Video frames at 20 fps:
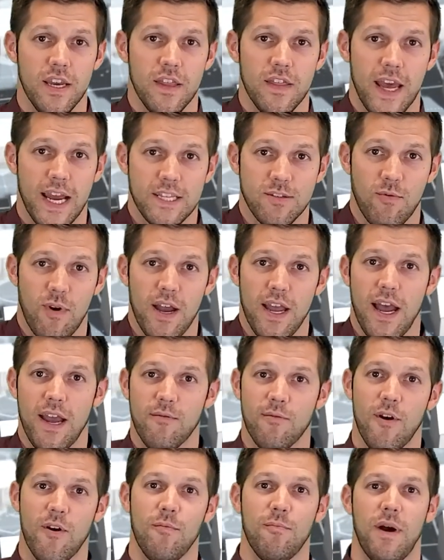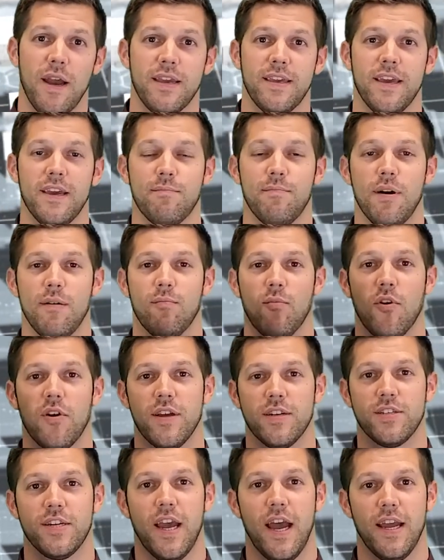That's why I wrote my Kick Butt
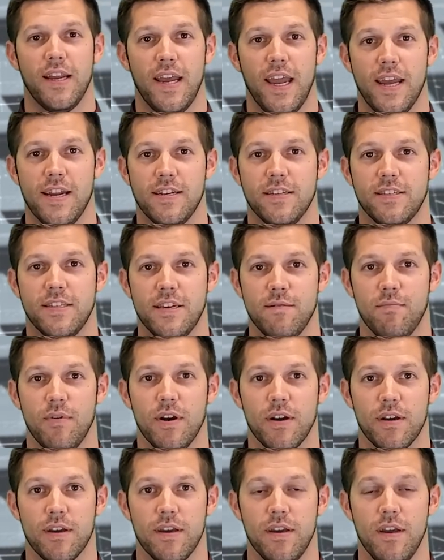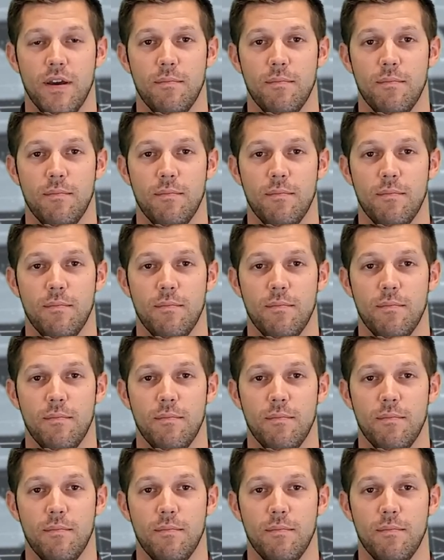Mortgage Guide A to Z book.